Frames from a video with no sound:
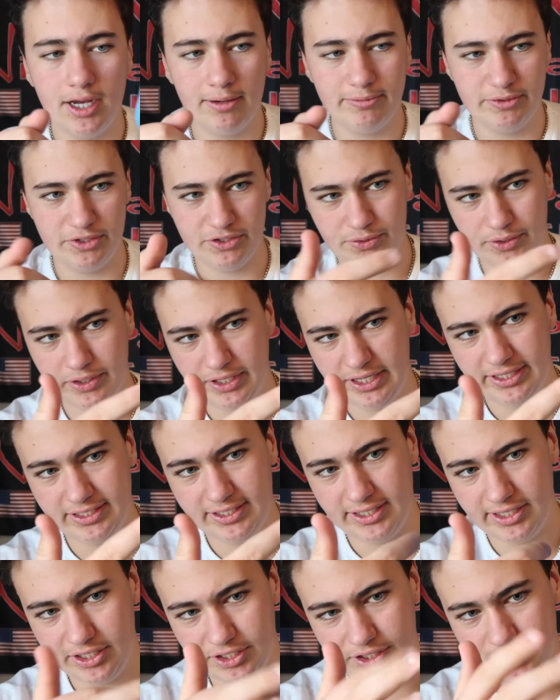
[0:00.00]
which is really
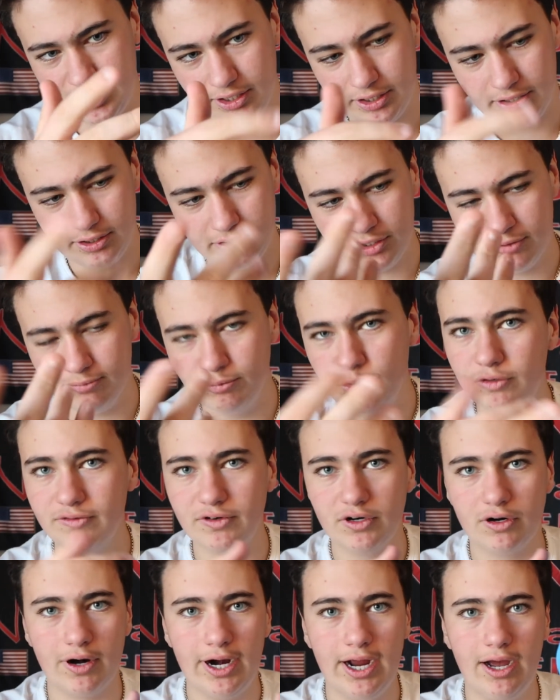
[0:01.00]
easy to just move
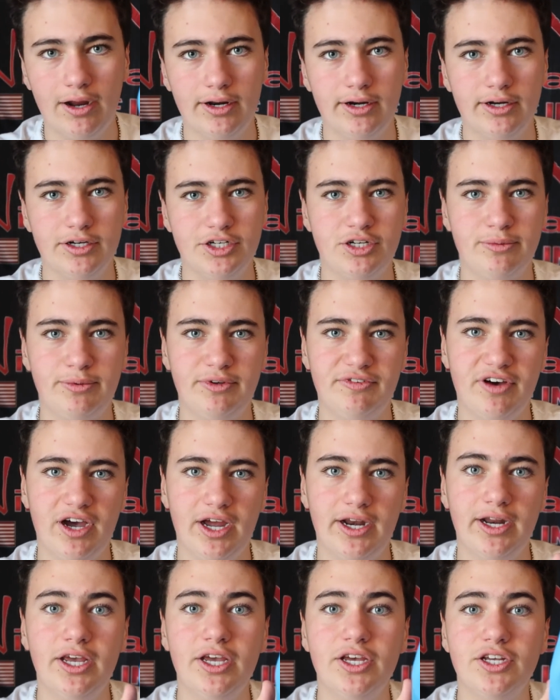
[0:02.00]
it around and it should be
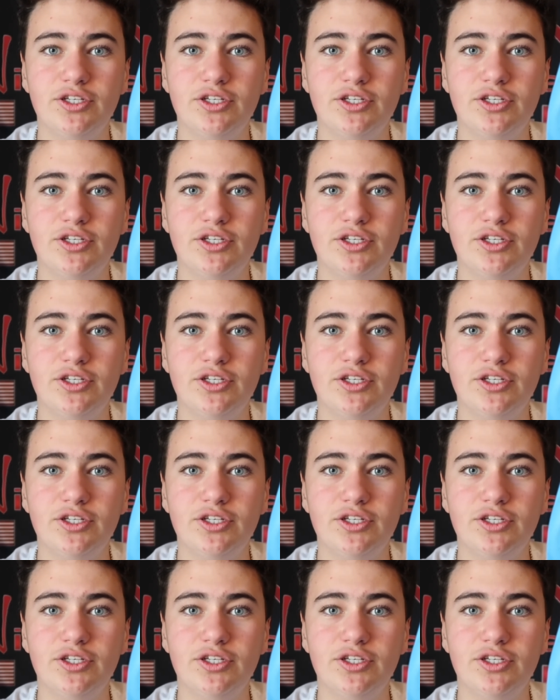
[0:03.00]
fine.